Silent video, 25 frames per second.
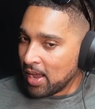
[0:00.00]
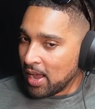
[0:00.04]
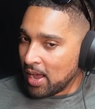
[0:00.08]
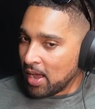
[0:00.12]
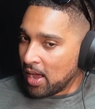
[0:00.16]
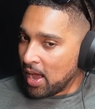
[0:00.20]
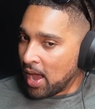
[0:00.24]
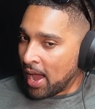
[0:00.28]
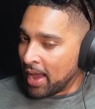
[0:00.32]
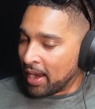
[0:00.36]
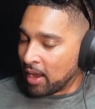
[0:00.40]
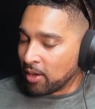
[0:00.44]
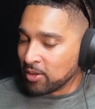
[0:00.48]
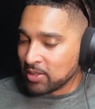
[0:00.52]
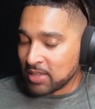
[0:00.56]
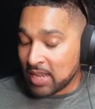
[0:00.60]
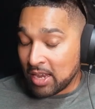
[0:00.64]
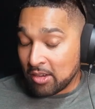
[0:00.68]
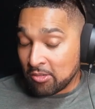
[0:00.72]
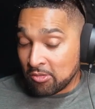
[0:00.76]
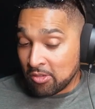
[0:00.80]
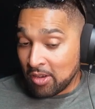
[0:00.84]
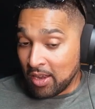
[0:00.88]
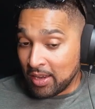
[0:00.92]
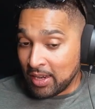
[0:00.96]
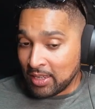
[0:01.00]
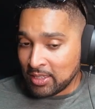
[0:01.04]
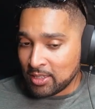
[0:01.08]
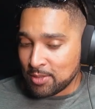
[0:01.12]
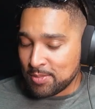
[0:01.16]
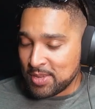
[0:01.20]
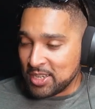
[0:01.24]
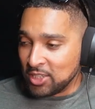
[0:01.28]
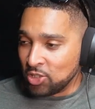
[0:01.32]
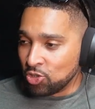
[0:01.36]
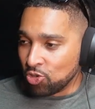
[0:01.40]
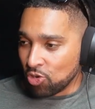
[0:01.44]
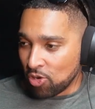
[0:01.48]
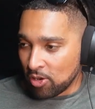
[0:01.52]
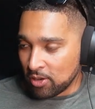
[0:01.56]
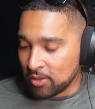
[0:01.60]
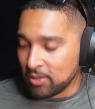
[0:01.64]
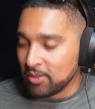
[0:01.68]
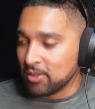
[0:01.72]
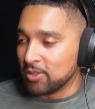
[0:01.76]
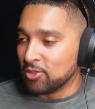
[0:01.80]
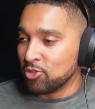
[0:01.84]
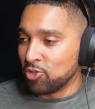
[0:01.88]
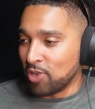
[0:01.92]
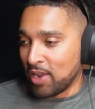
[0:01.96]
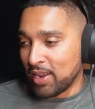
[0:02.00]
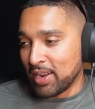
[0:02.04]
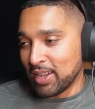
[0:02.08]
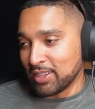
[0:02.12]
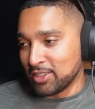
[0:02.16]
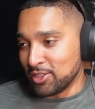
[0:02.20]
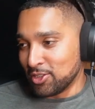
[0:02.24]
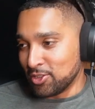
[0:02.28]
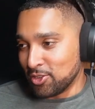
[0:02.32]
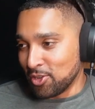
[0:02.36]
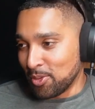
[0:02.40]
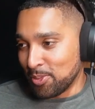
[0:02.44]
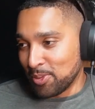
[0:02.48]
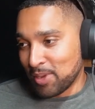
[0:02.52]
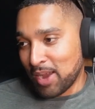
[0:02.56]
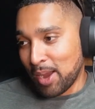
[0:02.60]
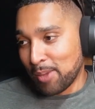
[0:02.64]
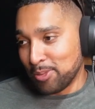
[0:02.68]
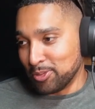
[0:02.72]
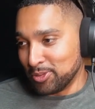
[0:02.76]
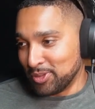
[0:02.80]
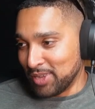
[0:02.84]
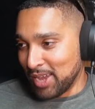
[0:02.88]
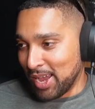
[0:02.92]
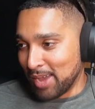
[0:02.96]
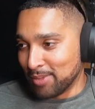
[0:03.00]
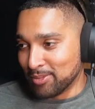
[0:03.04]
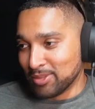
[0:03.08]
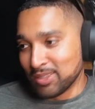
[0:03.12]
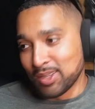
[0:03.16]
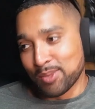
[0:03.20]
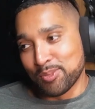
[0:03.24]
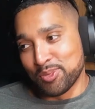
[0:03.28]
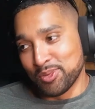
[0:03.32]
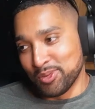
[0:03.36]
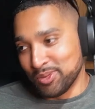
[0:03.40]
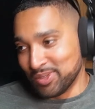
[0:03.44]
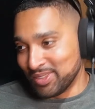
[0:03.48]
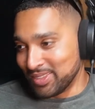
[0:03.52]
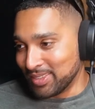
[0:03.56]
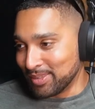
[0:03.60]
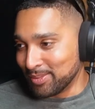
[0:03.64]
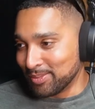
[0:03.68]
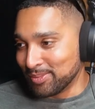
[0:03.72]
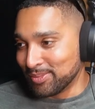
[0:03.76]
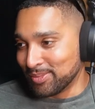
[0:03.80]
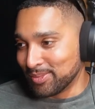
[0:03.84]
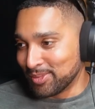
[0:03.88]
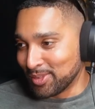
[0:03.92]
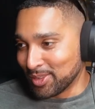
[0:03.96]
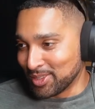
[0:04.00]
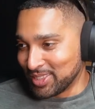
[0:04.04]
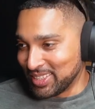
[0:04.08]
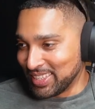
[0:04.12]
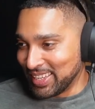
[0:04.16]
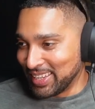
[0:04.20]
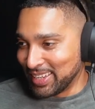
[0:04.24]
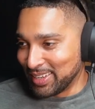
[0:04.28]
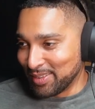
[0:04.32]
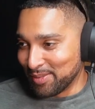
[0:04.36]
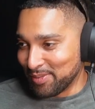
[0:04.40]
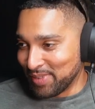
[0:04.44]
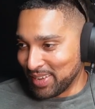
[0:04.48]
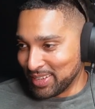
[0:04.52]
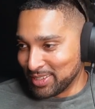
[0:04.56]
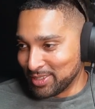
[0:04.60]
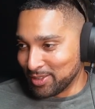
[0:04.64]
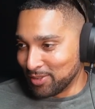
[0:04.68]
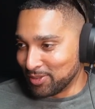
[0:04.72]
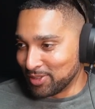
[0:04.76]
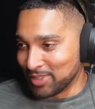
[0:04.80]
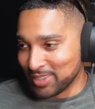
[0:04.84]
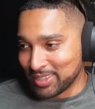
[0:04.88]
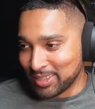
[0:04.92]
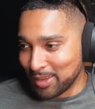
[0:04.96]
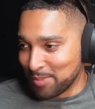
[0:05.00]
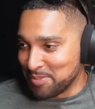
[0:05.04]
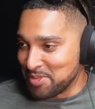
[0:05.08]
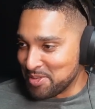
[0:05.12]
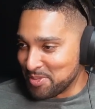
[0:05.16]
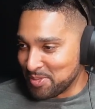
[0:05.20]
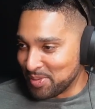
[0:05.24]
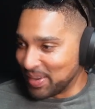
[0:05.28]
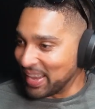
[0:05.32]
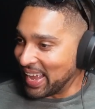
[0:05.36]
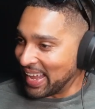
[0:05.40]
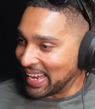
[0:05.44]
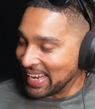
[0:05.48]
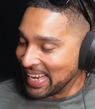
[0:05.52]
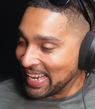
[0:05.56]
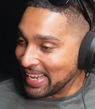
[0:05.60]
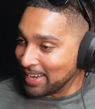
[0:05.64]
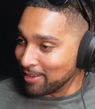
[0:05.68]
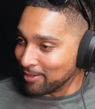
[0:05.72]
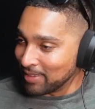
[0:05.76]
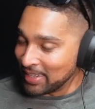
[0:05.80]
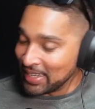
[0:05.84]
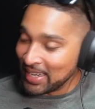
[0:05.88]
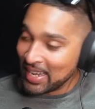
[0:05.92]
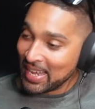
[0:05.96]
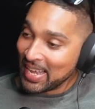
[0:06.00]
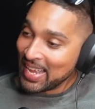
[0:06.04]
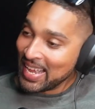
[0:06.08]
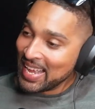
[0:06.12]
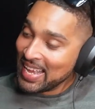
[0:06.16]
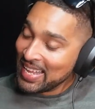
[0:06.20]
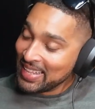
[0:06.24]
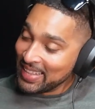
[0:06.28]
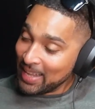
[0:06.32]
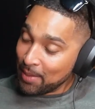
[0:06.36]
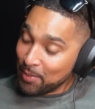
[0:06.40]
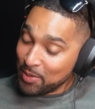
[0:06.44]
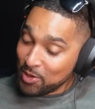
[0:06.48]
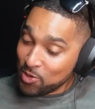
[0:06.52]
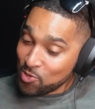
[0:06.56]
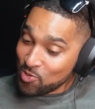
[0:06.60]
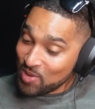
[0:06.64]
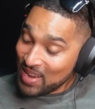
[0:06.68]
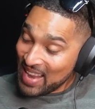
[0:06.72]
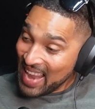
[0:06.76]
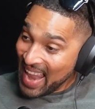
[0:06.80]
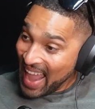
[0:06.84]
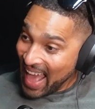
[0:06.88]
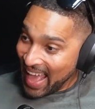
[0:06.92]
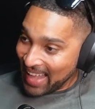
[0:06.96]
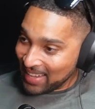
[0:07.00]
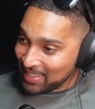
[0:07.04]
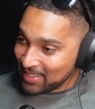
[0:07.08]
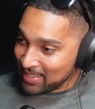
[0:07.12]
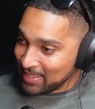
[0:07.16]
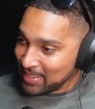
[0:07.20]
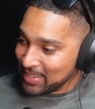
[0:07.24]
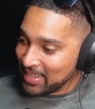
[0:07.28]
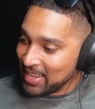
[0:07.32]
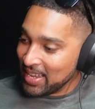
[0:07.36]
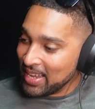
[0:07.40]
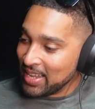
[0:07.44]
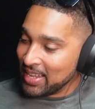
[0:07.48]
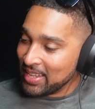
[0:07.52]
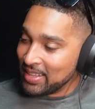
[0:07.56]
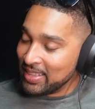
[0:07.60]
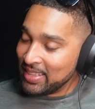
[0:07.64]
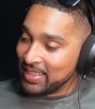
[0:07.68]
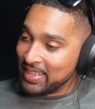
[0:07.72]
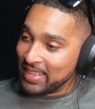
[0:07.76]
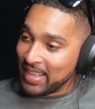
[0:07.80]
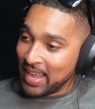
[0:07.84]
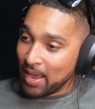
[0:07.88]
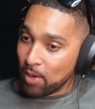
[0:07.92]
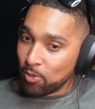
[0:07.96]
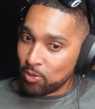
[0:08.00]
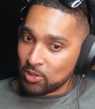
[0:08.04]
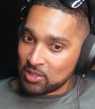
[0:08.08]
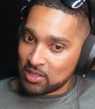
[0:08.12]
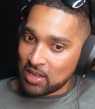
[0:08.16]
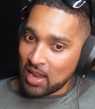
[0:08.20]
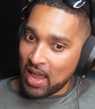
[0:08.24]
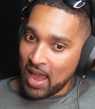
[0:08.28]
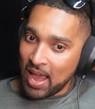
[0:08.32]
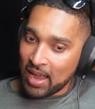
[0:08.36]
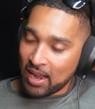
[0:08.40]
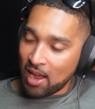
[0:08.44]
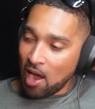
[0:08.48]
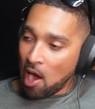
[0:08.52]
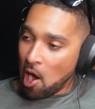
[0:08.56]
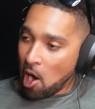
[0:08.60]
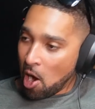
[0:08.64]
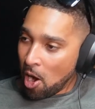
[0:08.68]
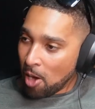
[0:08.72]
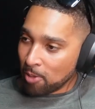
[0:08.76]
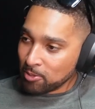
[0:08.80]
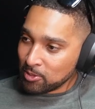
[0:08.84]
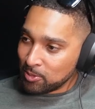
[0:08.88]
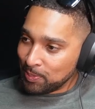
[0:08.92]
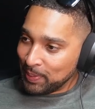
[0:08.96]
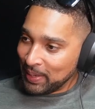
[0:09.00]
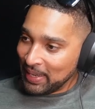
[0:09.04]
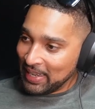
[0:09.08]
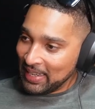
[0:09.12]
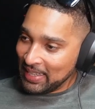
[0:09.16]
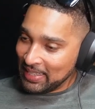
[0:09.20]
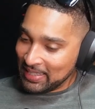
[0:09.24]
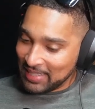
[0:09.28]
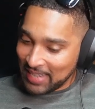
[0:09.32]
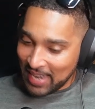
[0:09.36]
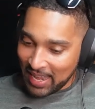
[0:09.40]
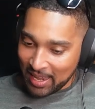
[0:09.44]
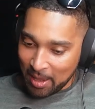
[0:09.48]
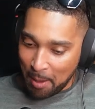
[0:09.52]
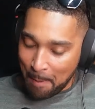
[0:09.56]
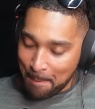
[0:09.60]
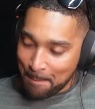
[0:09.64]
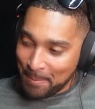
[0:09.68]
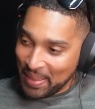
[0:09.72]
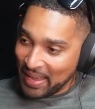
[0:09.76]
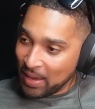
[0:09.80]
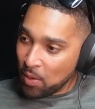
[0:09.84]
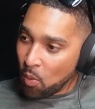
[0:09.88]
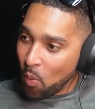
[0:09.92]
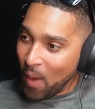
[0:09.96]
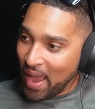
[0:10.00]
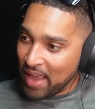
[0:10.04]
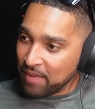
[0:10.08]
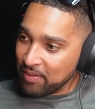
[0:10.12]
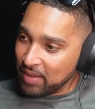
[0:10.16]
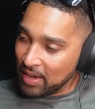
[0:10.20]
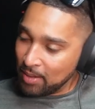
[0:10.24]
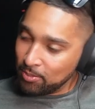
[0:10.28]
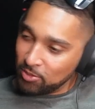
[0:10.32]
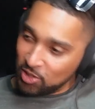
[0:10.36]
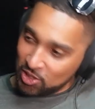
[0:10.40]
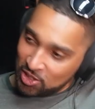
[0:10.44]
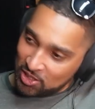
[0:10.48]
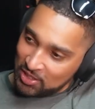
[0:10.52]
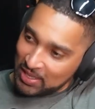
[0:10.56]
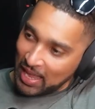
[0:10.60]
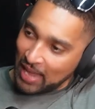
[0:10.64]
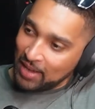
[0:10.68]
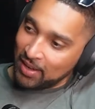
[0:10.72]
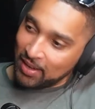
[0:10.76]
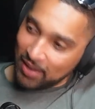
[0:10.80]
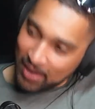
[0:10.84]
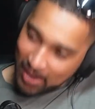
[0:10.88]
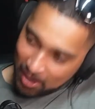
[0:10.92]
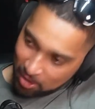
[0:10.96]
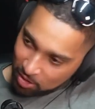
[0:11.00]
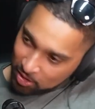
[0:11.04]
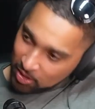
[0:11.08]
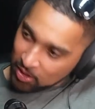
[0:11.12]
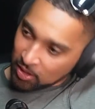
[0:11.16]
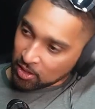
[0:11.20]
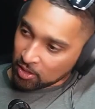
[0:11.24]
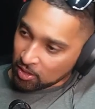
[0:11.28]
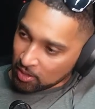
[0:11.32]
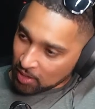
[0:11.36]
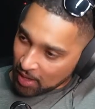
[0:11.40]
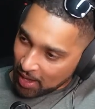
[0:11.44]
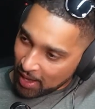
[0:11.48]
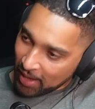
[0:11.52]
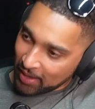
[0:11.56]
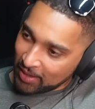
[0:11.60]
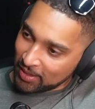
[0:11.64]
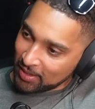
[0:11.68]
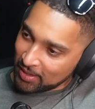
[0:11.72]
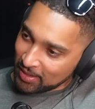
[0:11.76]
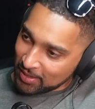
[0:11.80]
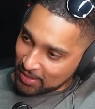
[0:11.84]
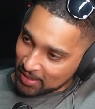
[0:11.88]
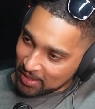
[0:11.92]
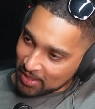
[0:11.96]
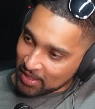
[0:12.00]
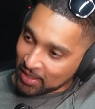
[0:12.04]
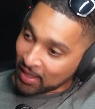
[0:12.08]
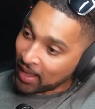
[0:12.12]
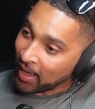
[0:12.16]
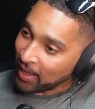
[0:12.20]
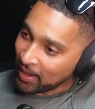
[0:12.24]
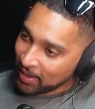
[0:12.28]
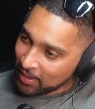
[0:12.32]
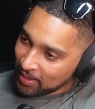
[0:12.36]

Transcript: And I was like, rah, that's a bit strong. Train had to stop a couple times to boot some dodgy England fans off because some people were getting leery. Then when you land, there was like armed police, like a big wave of them just standing there looking at you like, yeah,